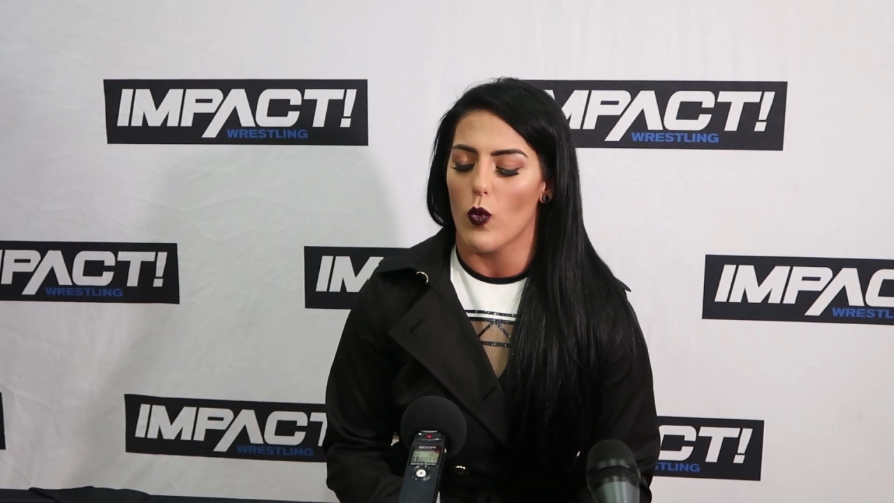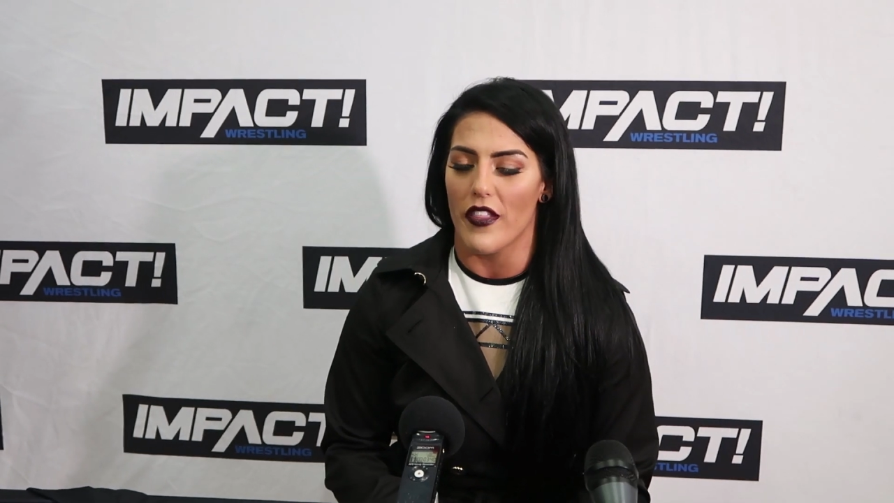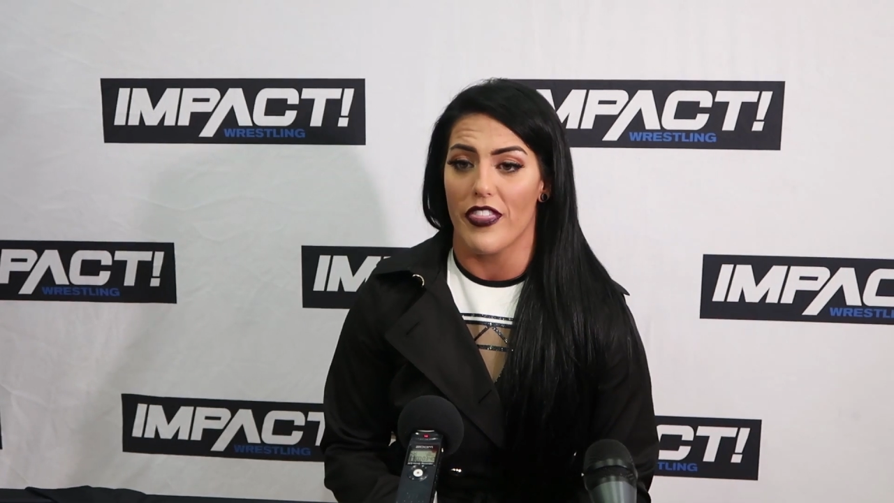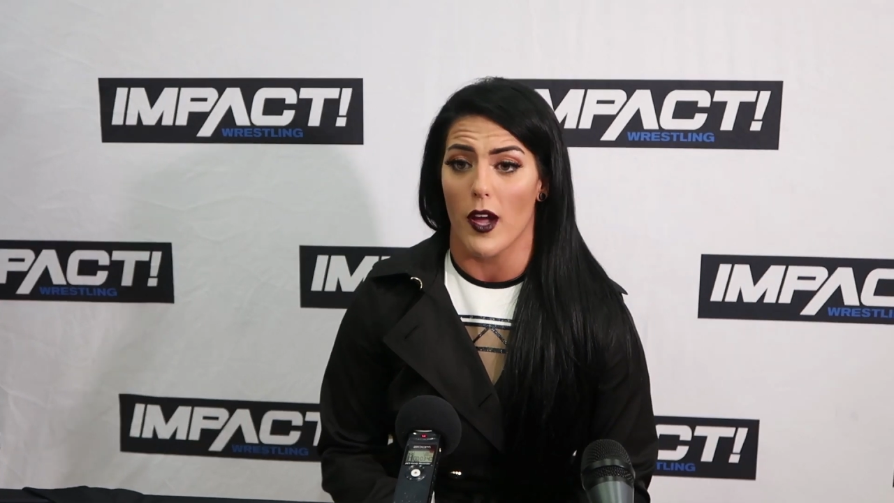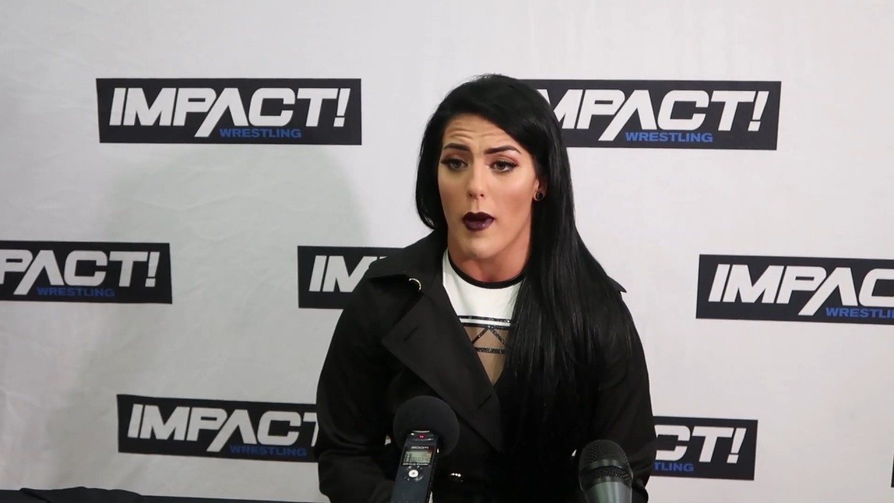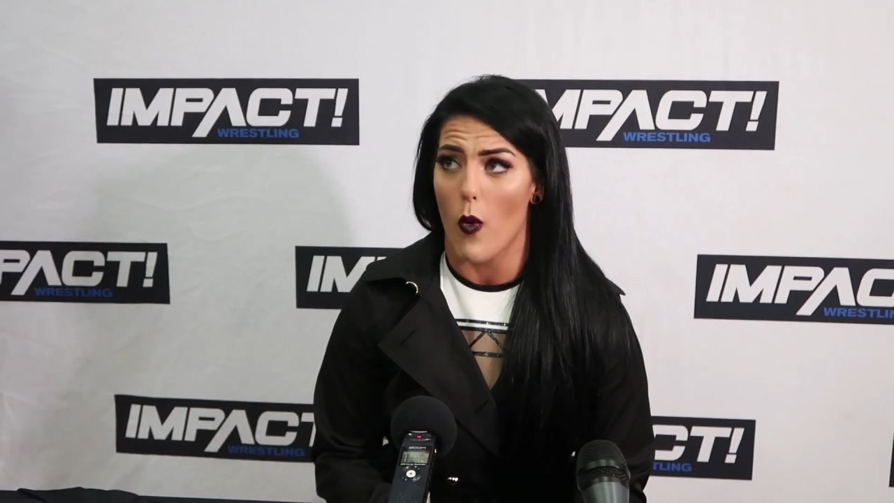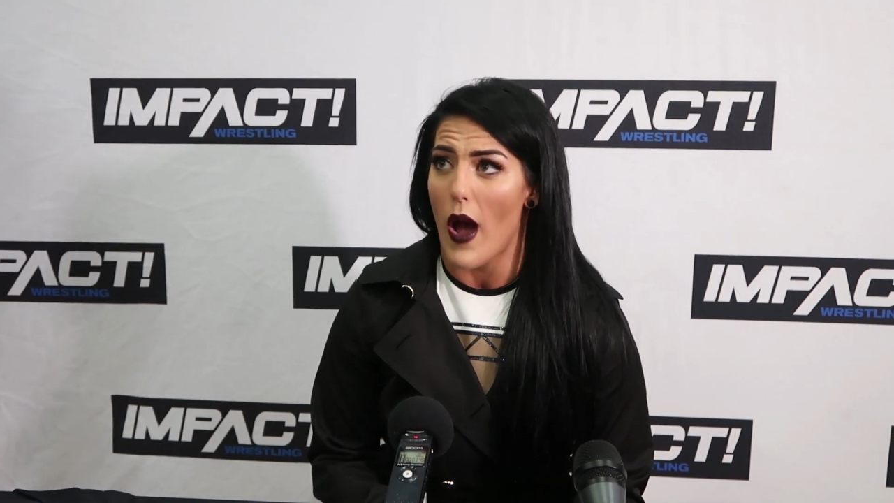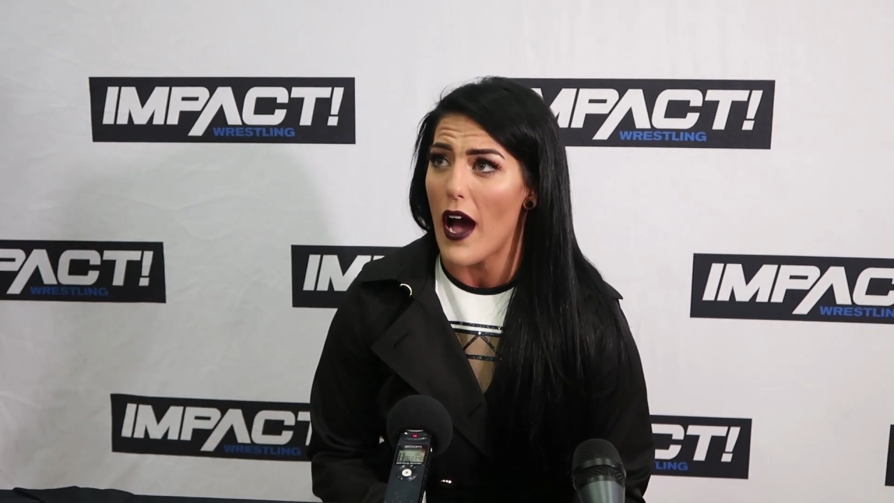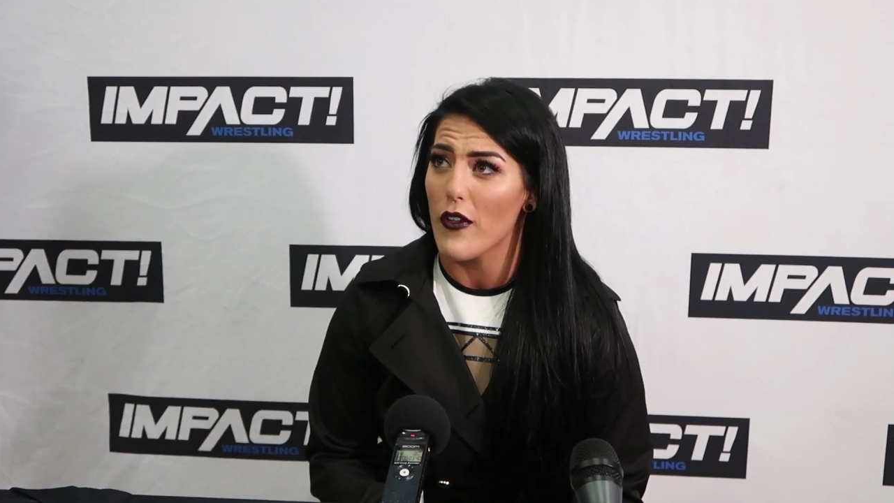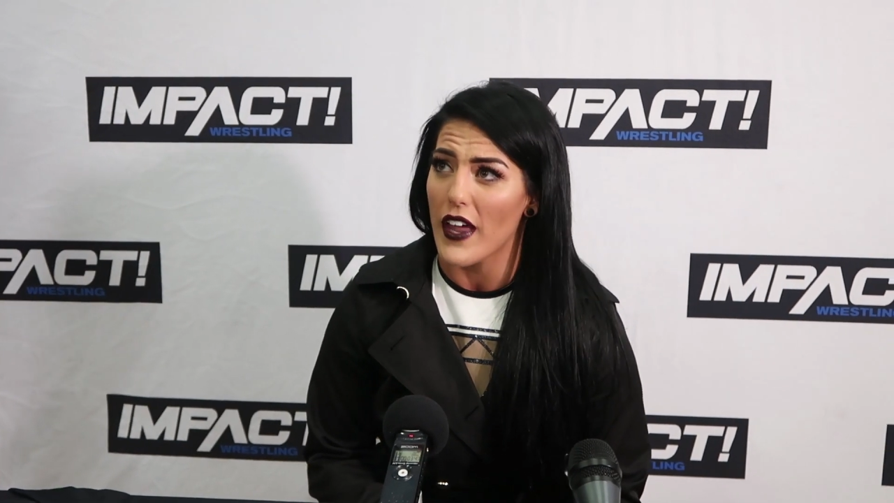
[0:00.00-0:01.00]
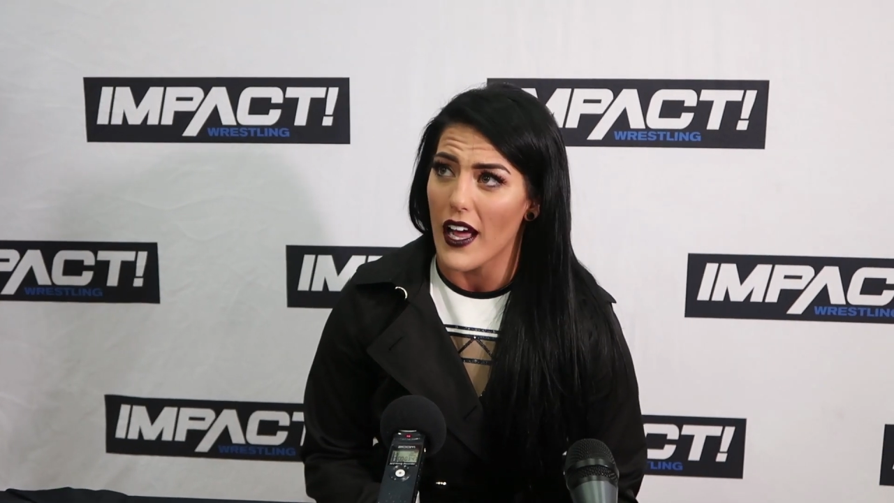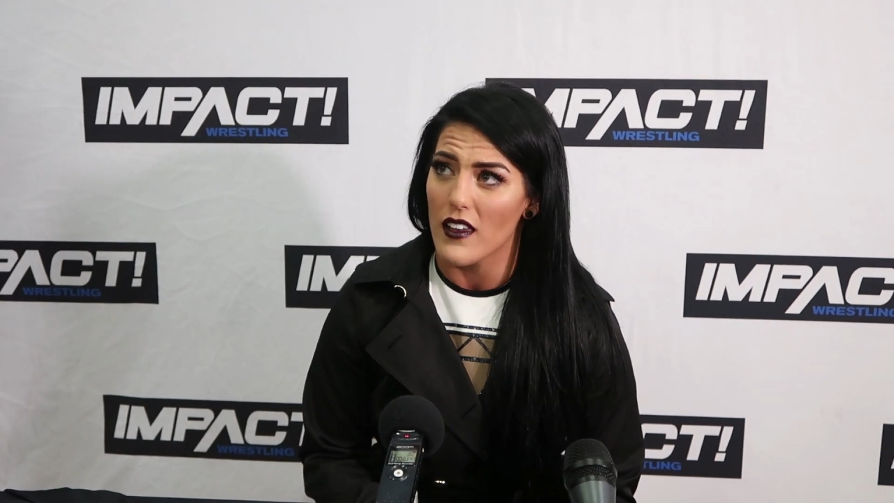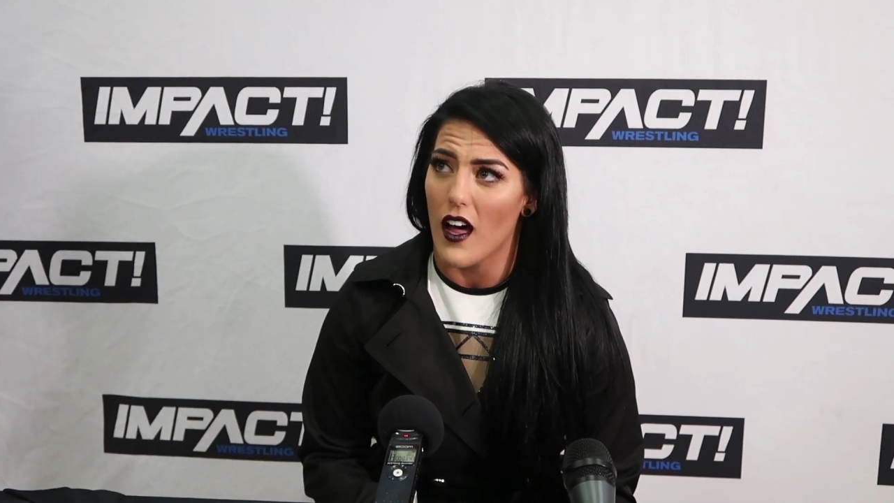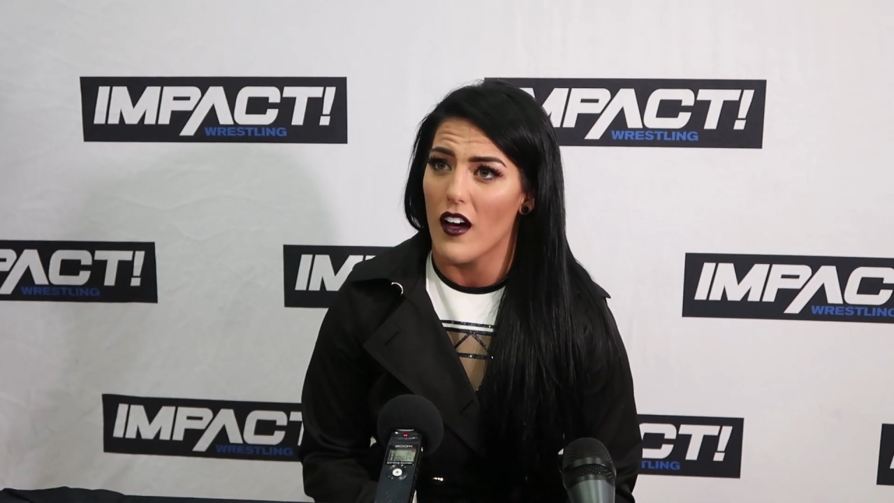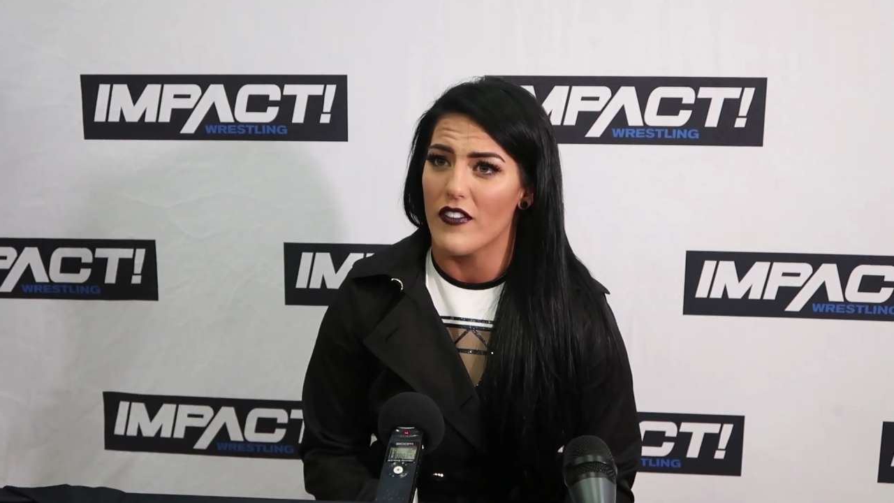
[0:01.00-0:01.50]
One thing about WoW that I
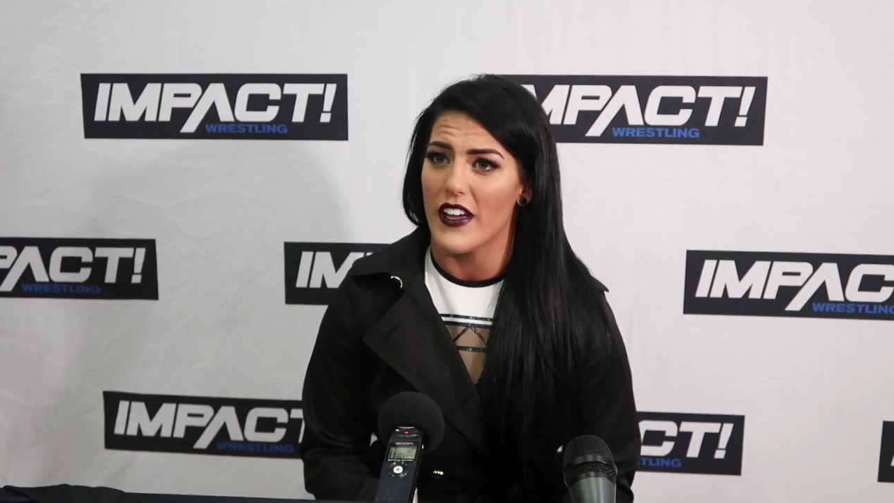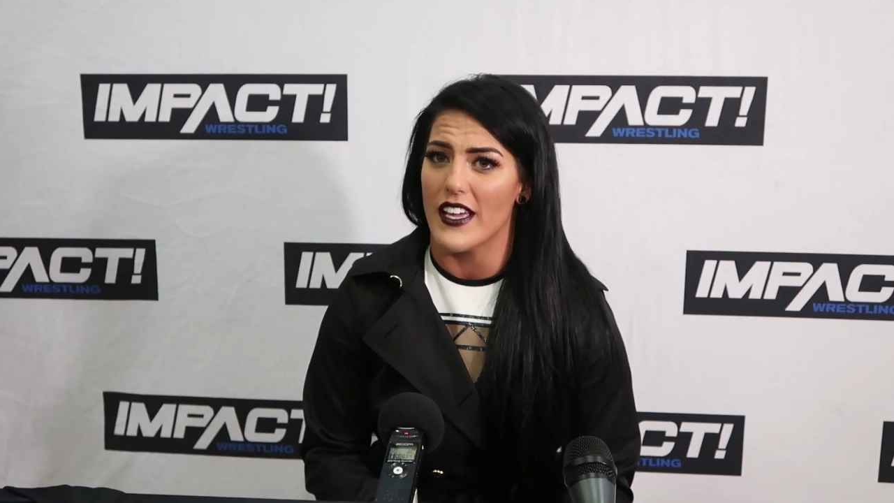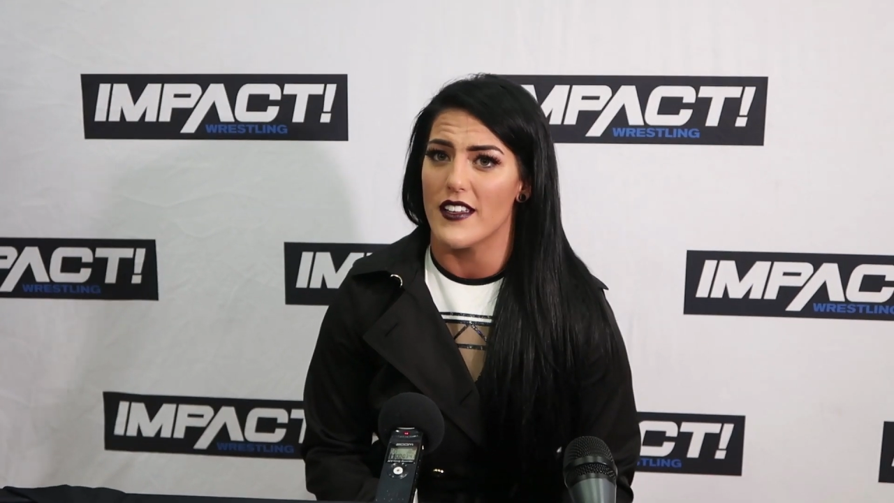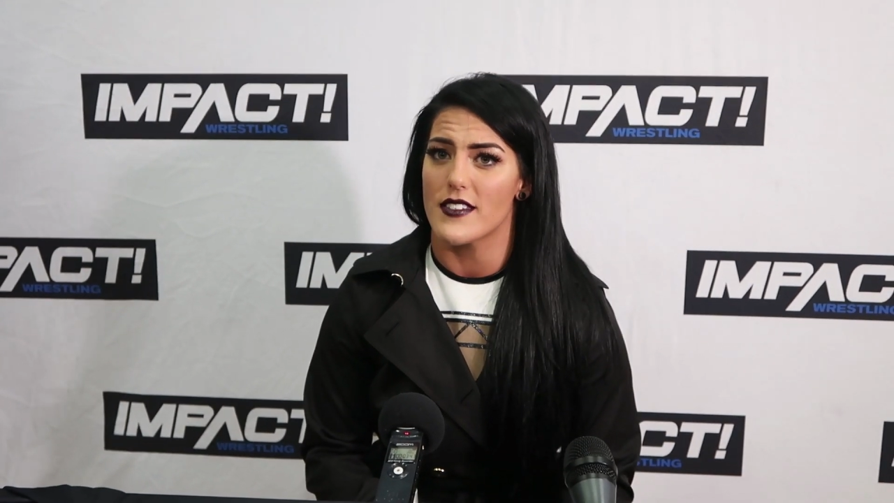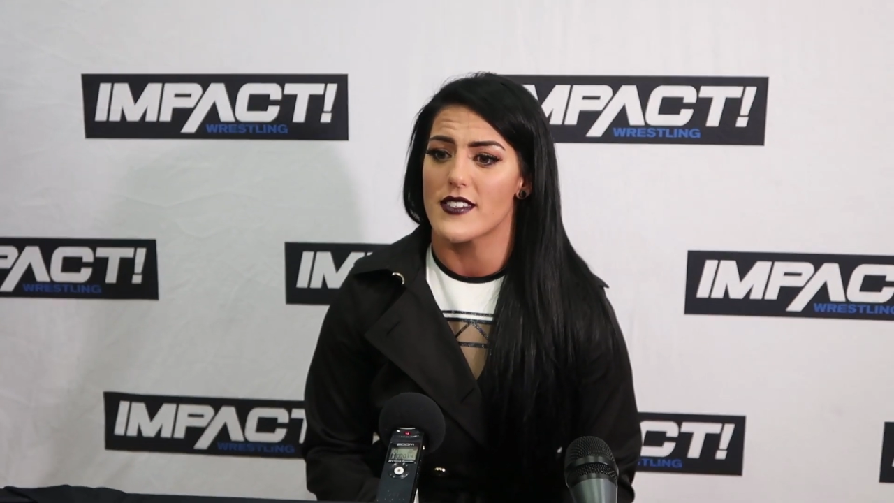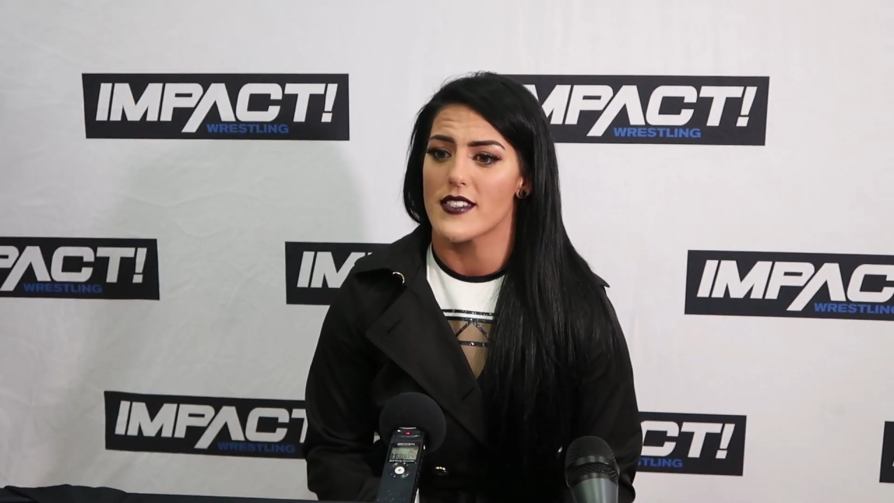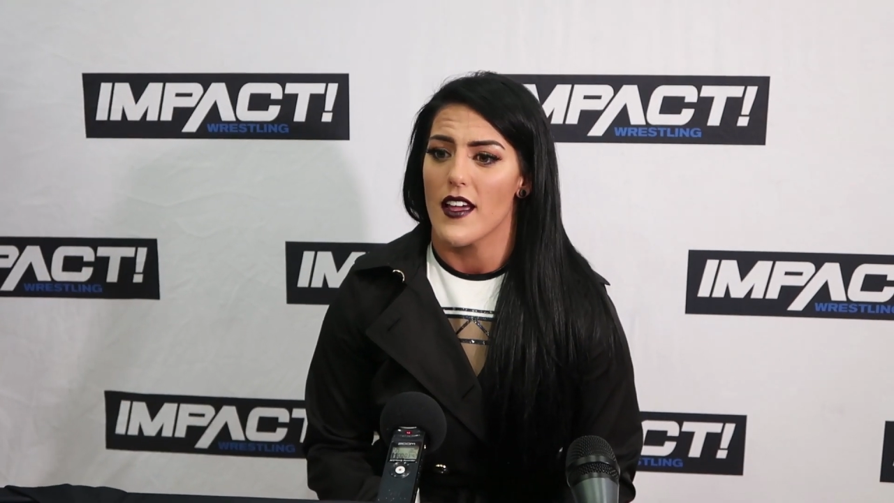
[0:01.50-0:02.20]
love is